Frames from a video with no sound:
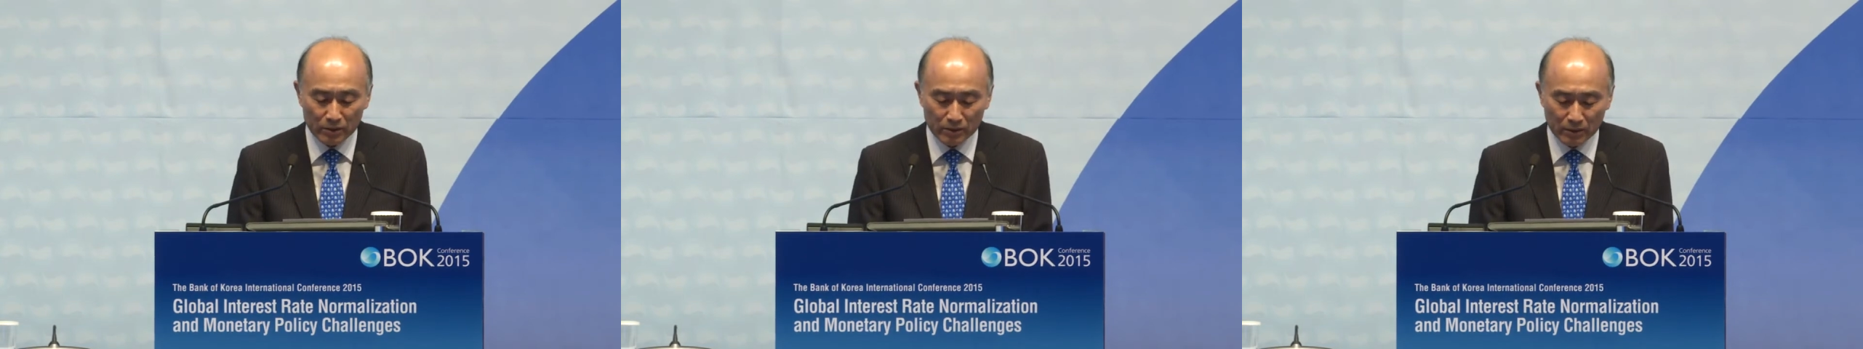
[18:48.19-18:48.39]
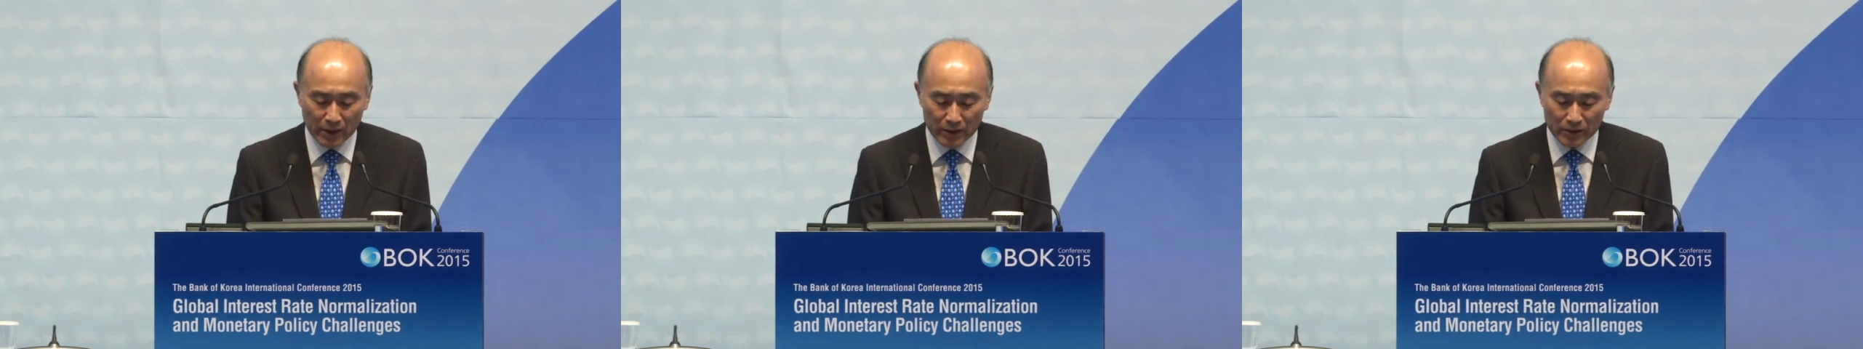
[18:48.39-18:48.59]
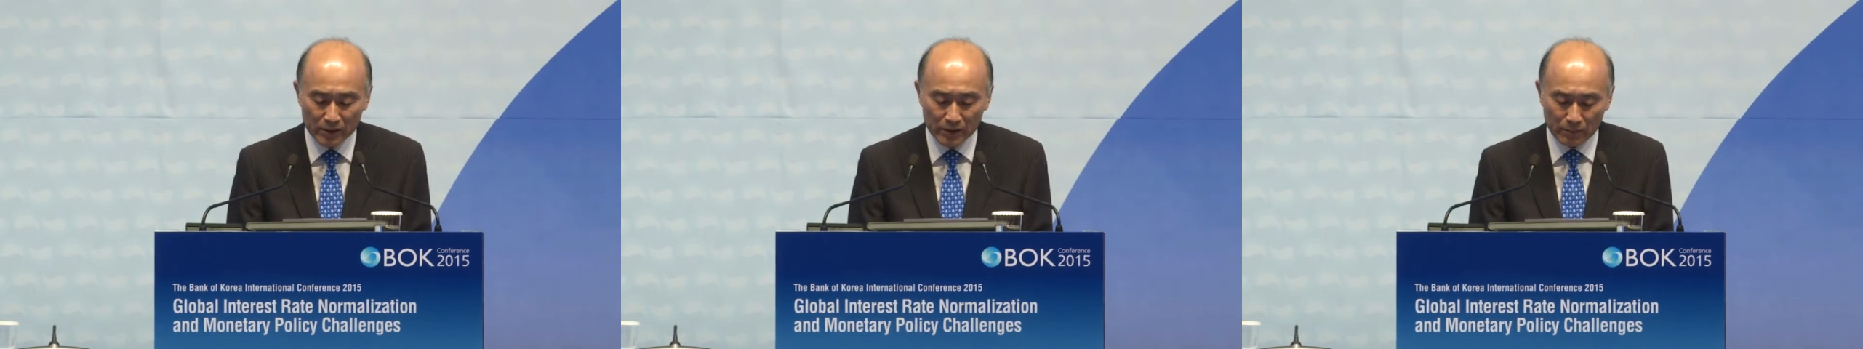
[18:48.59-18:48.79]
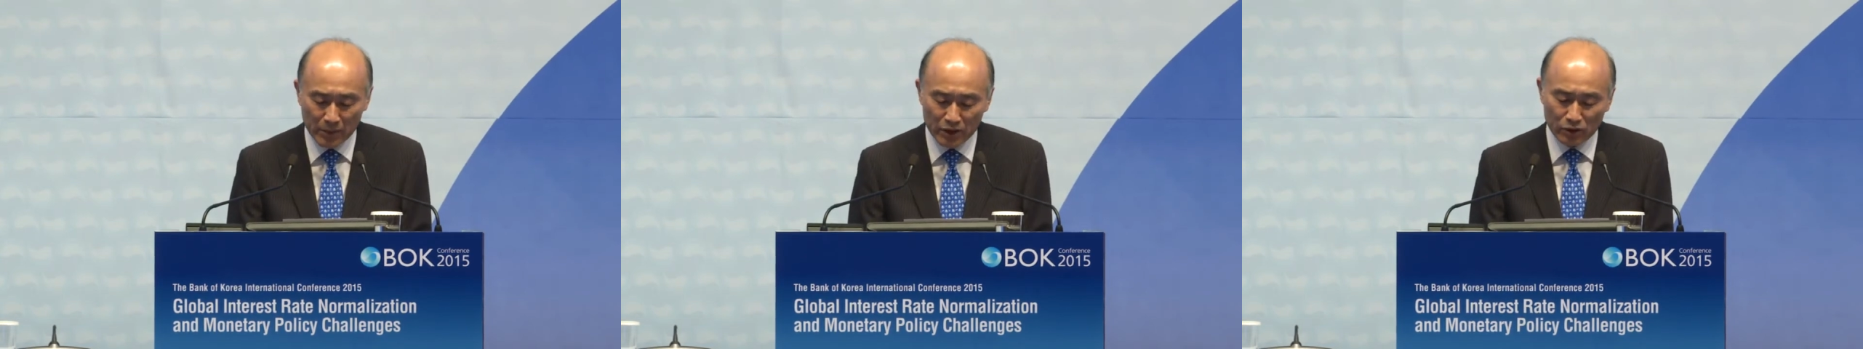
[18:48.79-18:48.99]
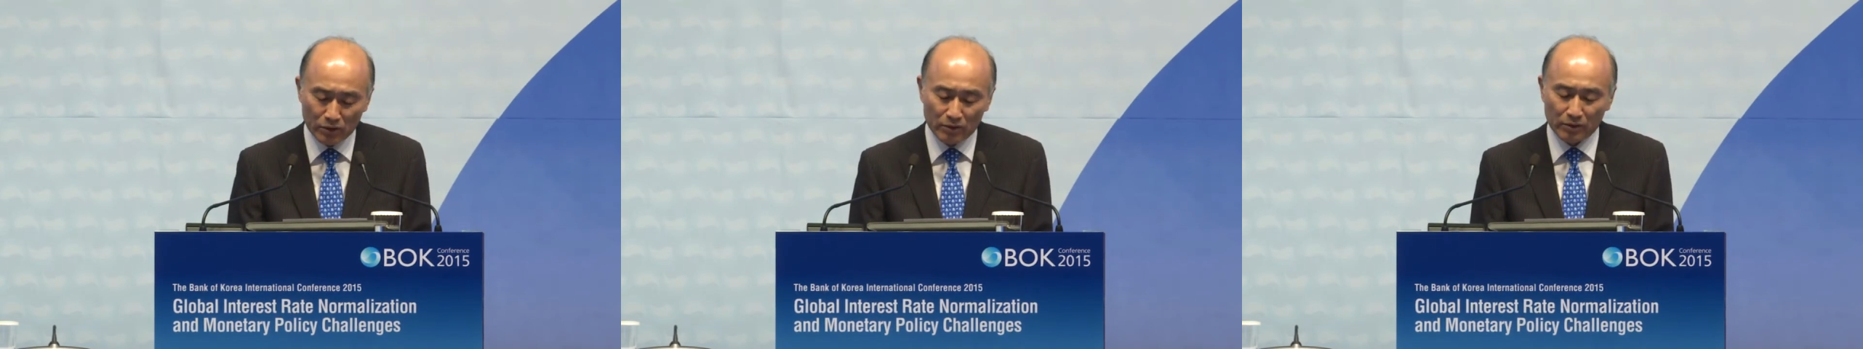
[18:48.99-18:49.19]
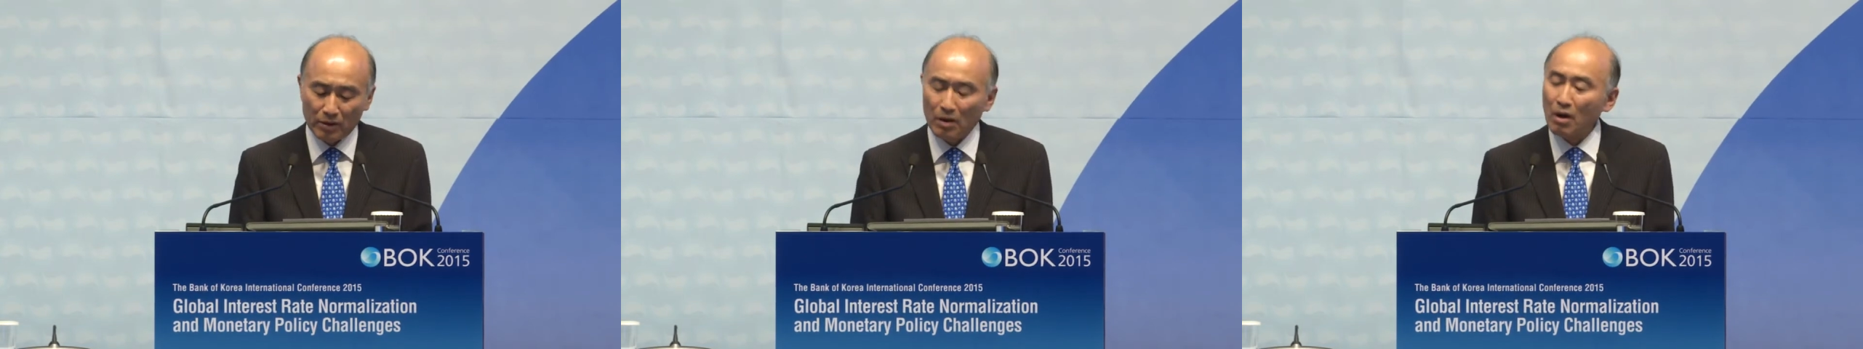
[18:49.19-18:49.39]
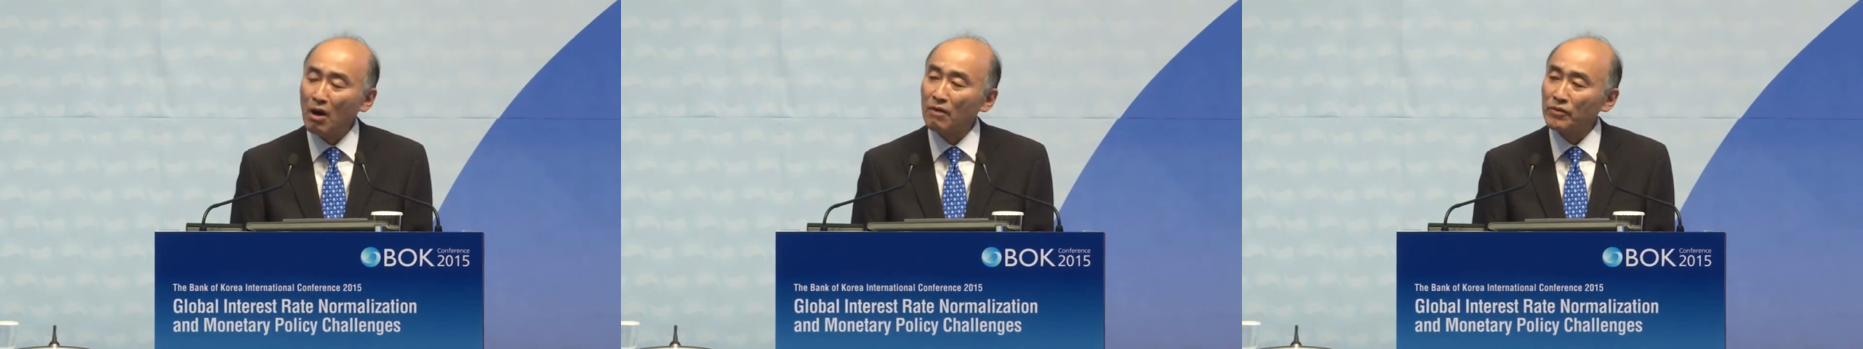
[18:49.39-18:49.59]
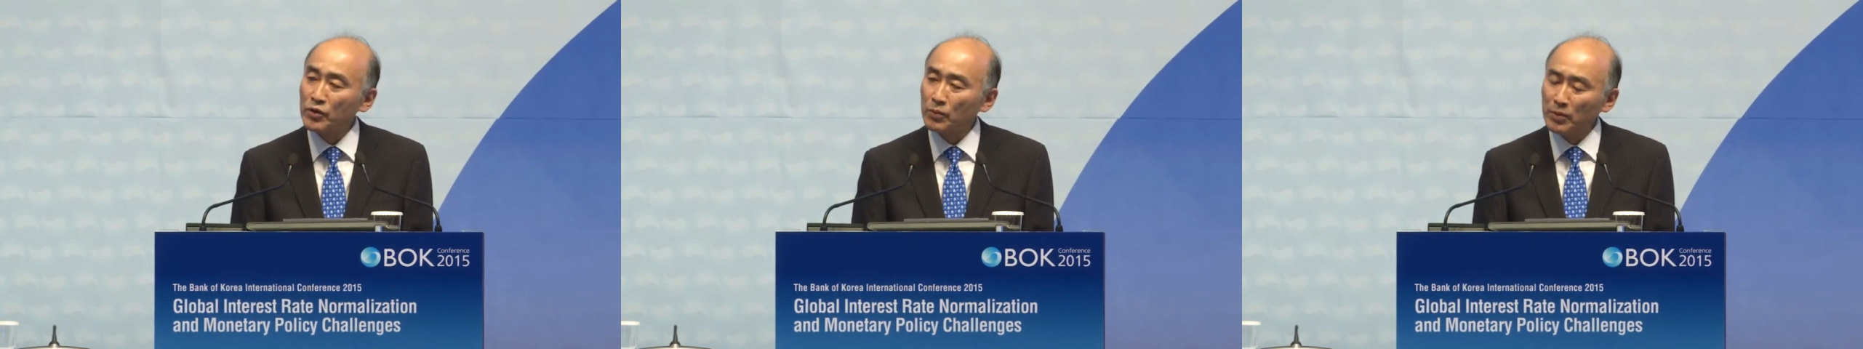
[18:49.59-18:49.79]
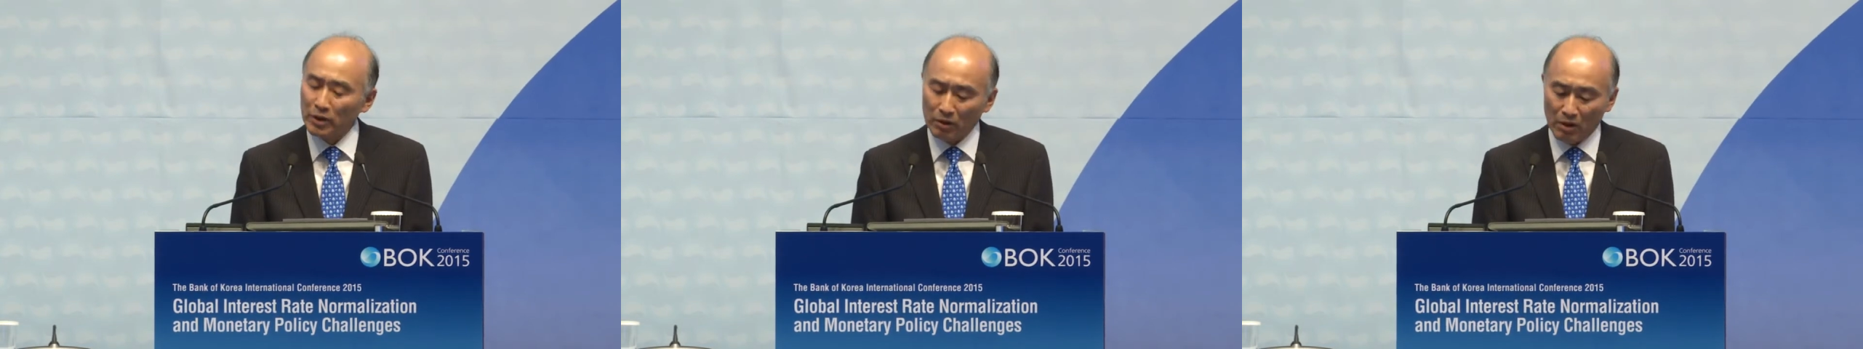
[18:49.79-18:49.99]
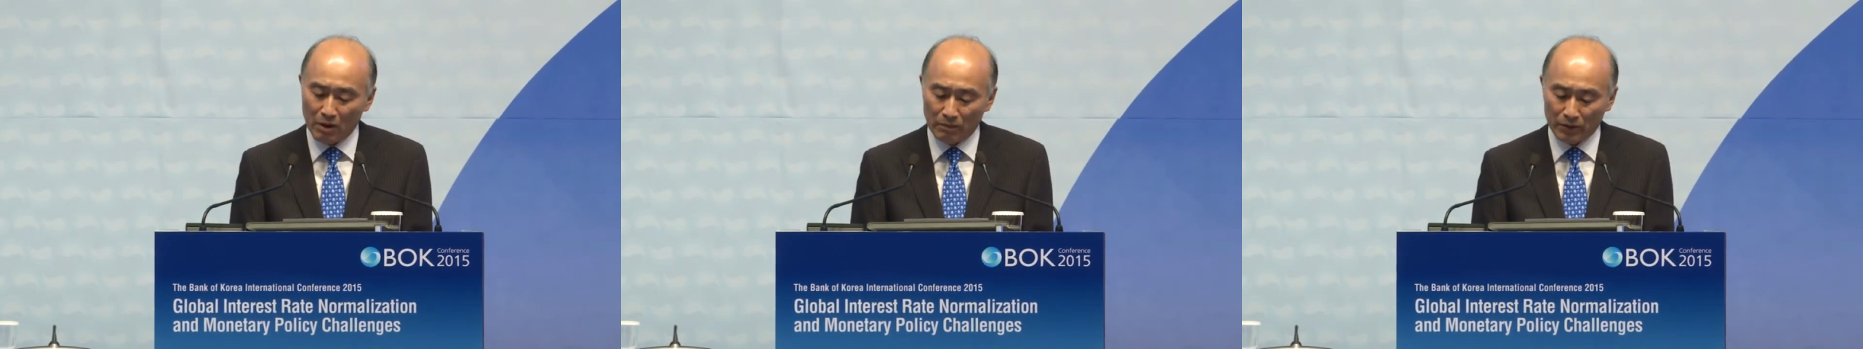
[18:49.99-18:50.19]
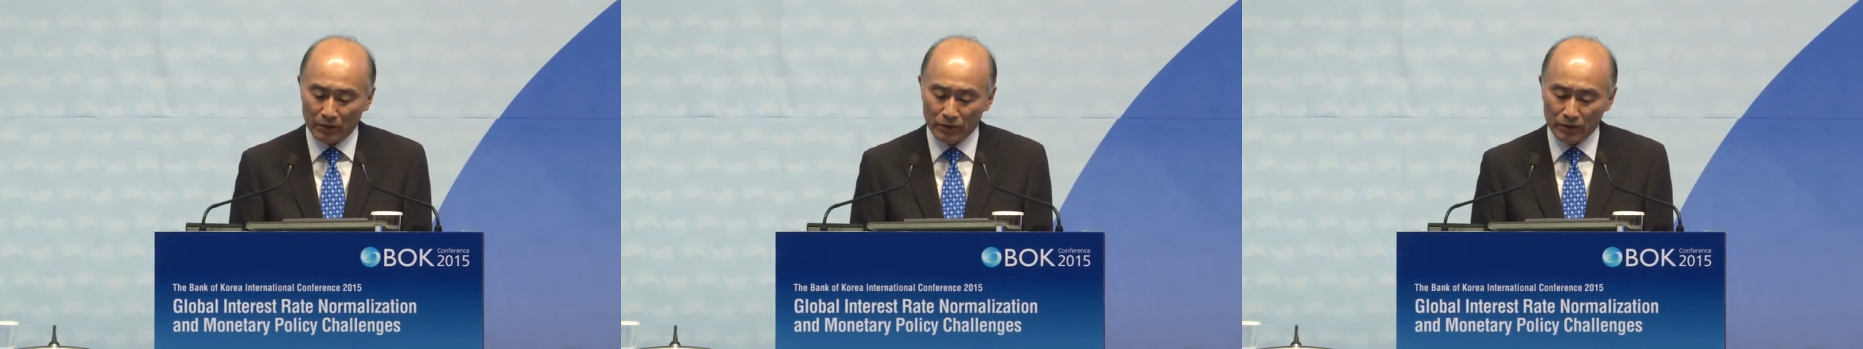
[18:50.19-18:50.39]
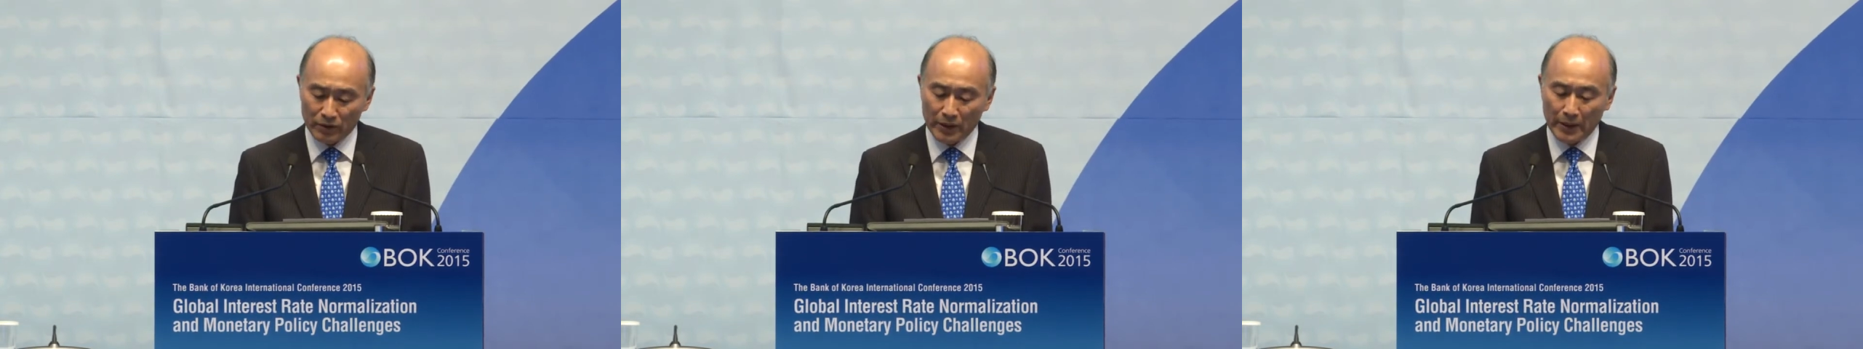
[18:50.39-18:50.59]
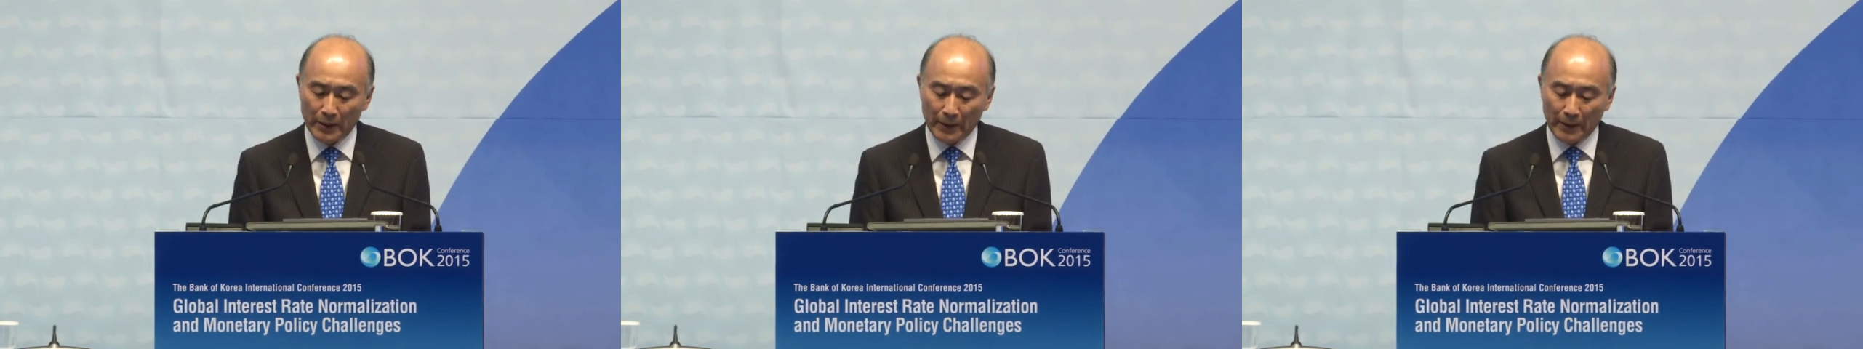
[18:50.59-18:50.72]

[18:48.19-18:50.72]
transmission of spillovers,